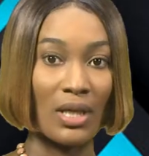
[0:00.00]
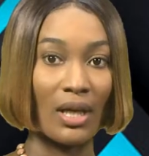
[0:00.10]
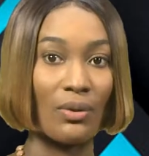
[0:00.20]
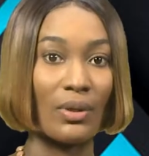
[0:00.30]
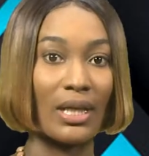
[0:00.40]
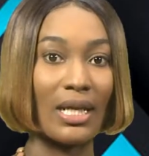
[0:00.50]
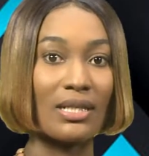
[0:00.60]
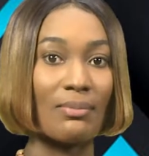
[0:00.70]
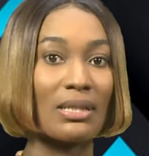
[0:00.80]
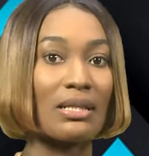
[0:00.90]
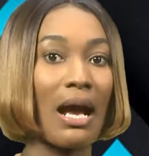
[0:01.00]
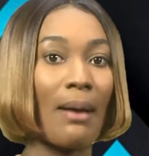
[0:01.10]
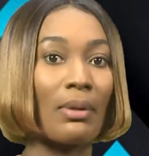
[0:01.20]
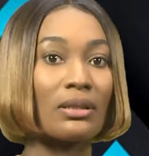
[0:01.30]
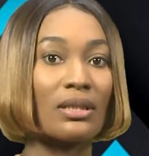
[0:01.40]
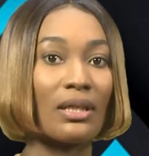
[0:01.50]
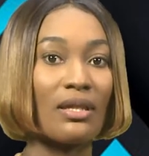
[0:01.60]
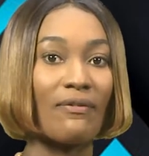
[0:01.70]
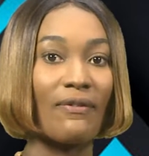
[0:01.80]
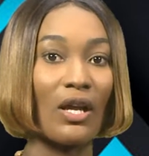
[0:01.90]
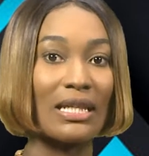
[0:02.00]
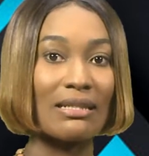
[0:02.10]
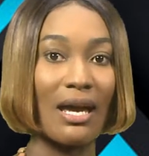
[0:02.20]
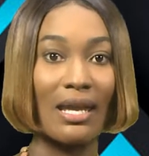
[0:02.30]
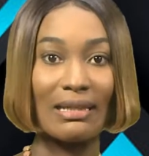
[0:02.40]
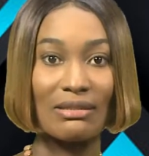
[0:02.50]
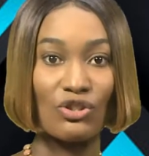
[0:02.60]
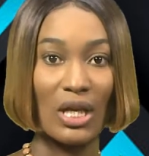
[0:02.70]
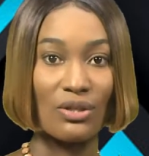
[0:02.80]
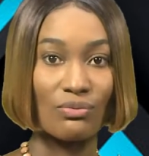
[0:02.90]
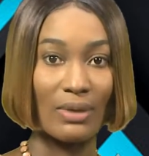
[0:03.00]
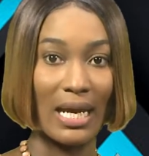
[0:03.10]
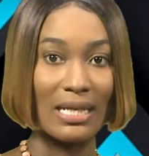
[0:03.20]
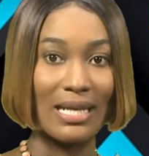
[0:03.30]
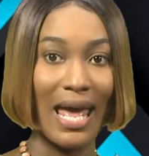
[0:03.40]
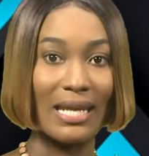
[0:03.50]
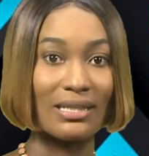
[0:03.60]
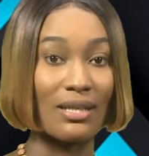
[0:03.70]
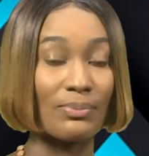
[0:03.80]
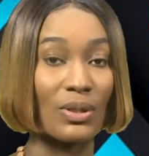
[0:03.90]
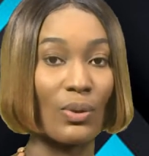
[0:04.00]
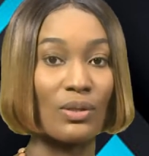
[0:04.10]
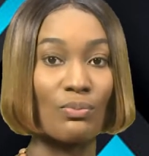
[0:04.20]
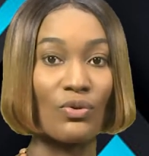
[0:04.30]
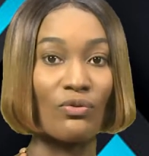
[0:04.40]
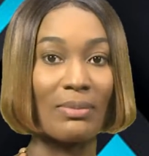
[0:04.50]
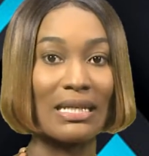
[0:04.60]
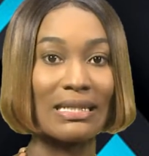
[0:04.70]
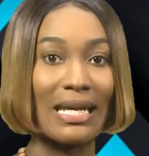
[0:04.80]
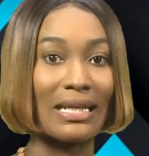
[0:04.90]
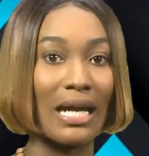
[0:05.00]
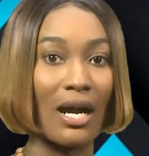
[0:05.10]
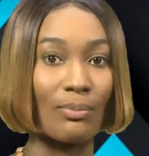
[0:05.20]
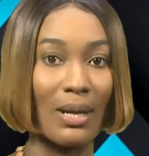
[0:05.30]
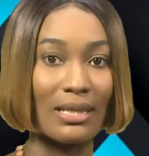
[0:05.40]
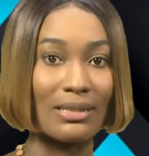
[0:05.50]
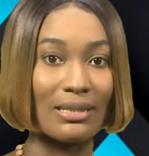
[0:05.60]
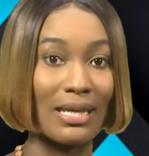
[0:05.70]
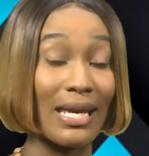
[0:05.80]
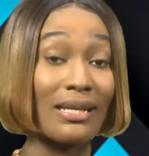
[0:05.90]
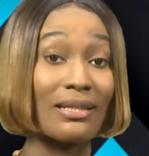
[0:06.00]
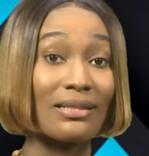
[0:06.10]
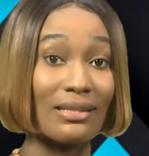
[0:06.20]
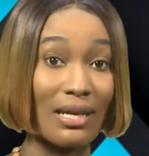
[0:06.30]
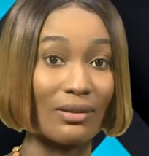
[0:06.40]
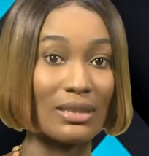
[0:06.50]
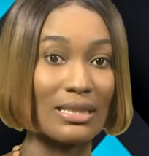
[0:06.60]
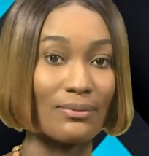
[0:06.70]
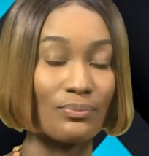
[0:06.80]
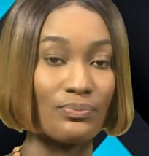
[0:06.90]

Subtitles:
According to Mr. Hamilton, the volatile exchange rate and subsequent movement in car prices hindered sales.